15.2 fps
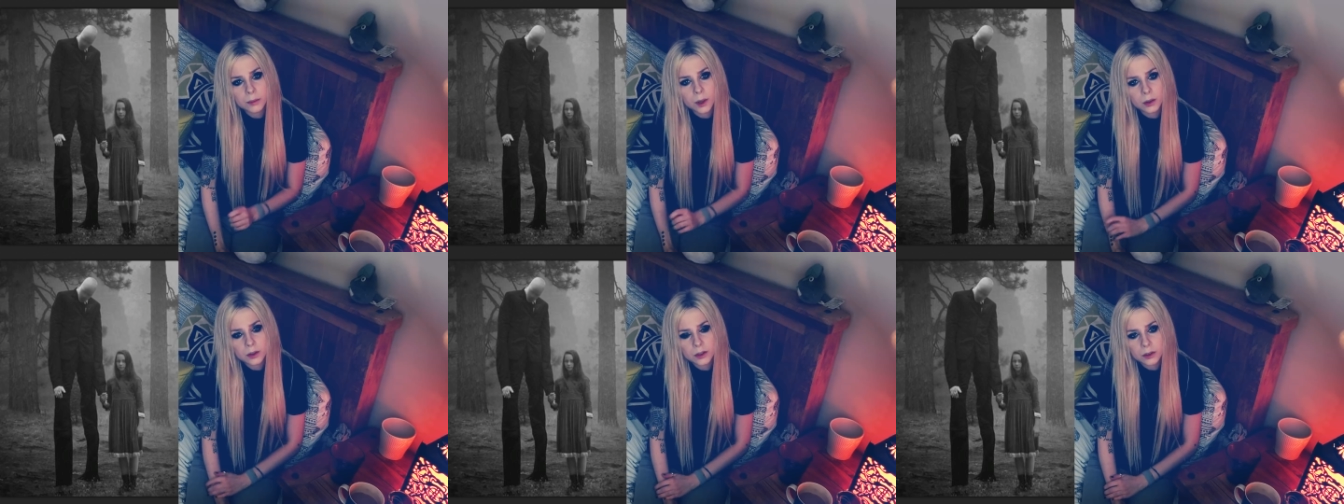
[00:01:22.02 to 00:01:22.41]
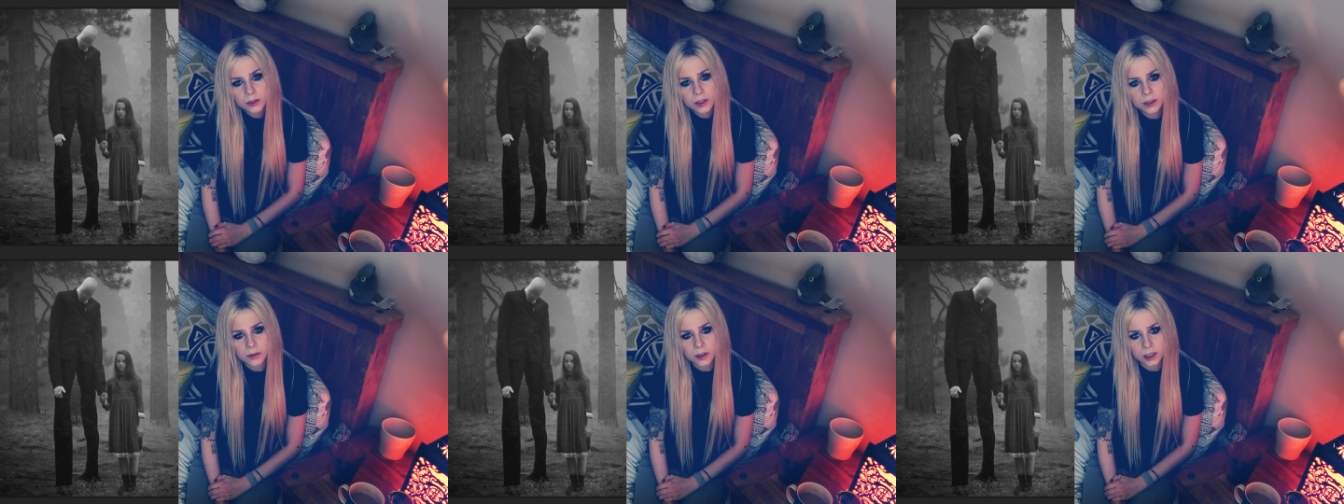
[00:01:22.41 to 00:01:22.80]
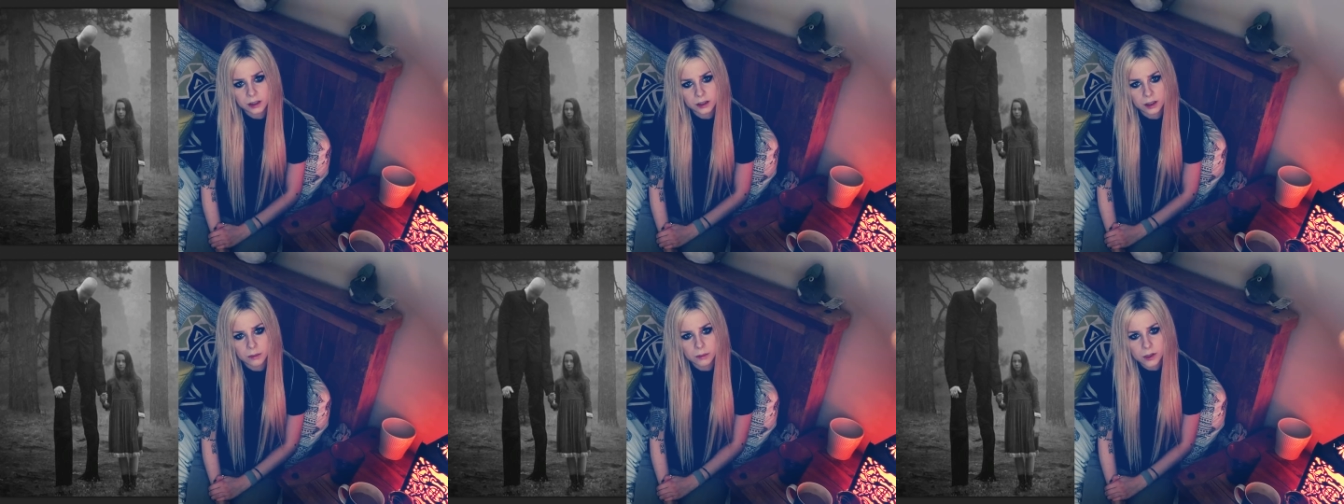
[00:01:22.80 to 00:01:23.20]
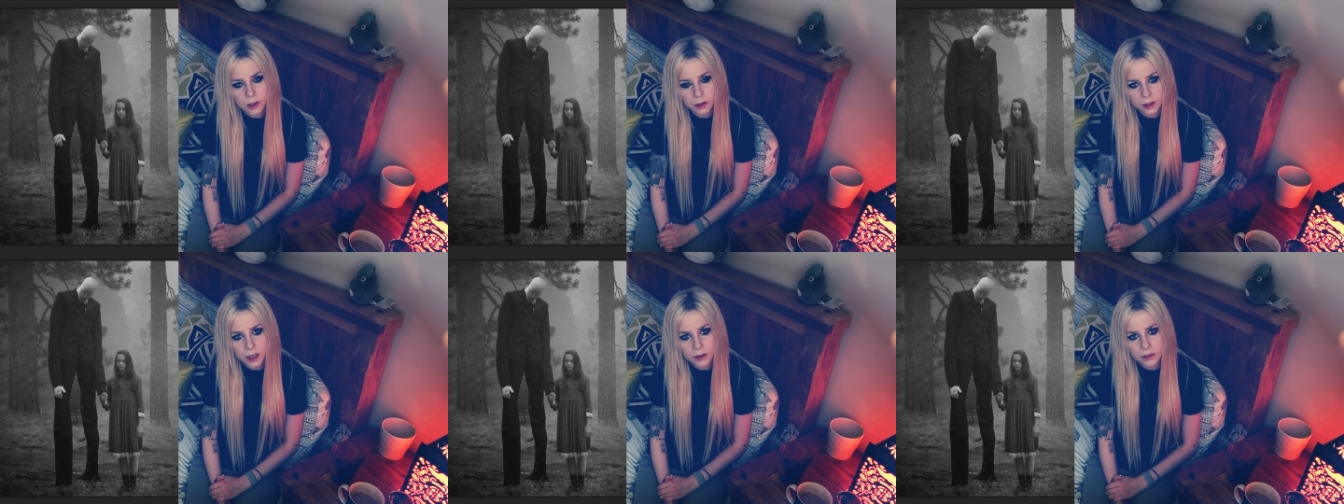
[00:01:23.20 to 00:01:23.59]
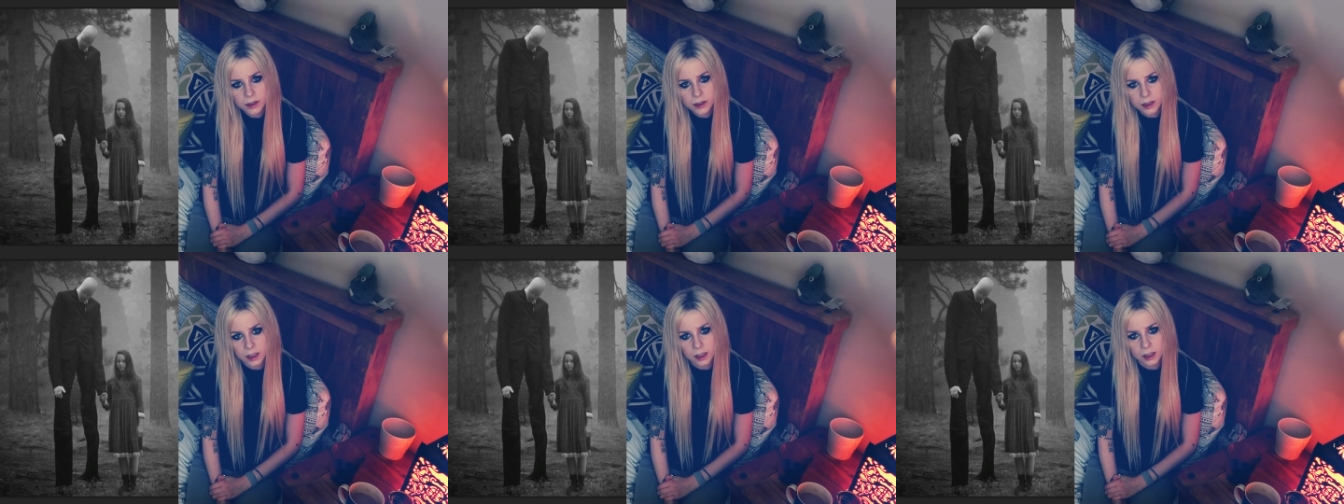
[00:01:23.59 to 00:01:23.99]
most of his victims are never
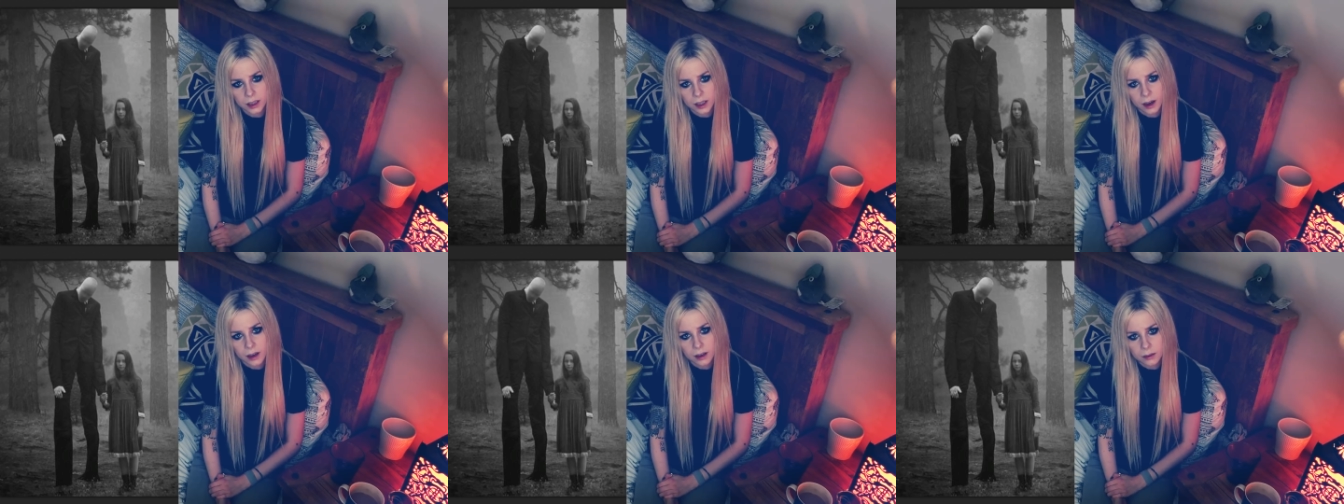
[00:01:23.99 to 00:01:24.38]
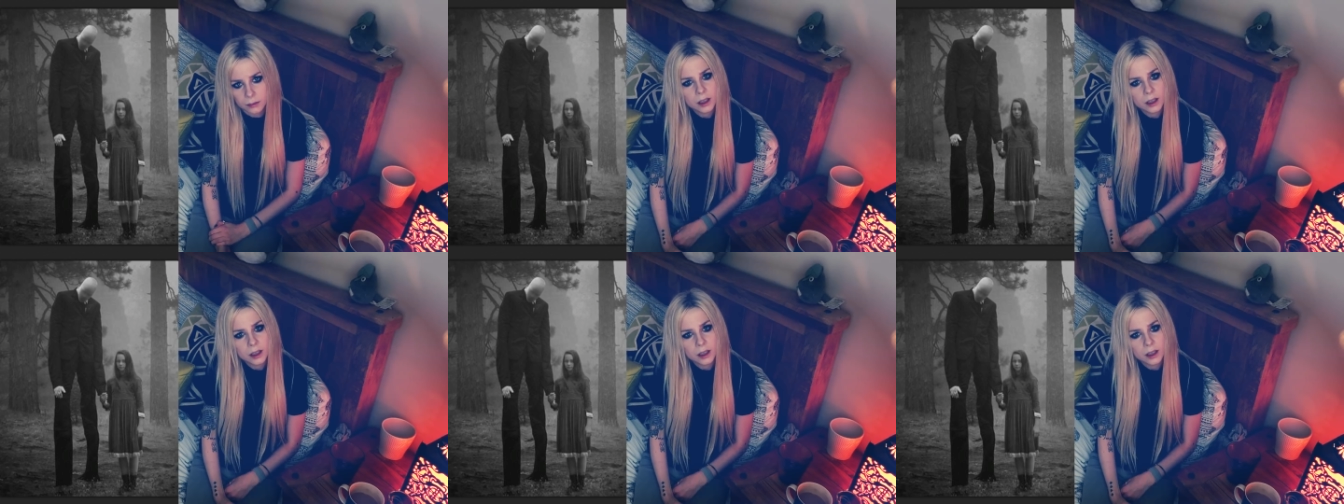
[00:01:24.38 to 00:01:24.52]
seen again.